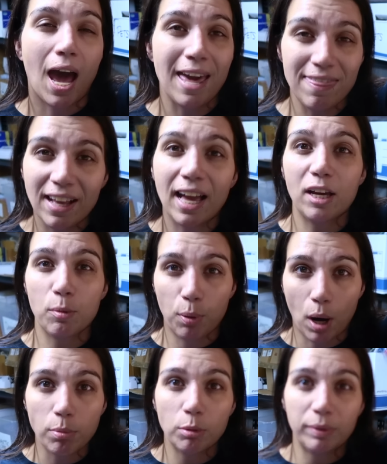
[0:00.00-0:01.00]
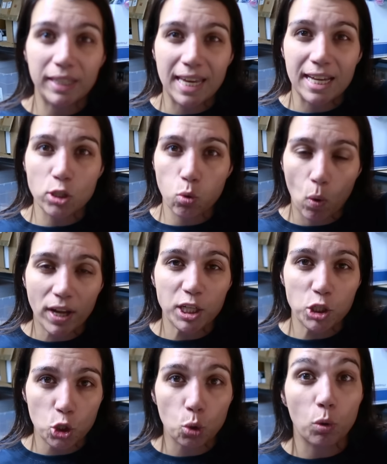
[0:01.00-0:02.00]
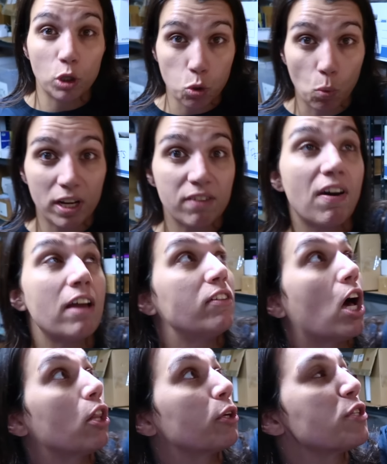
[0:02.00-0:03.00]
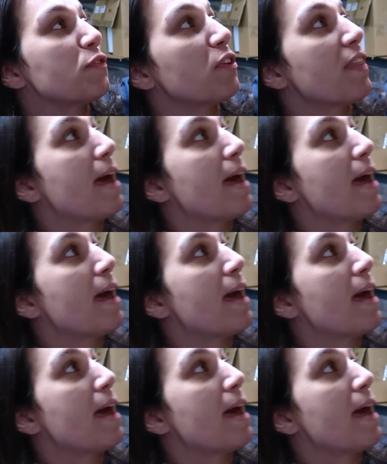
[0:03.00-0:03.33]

I think I could probably get 22 or $25 for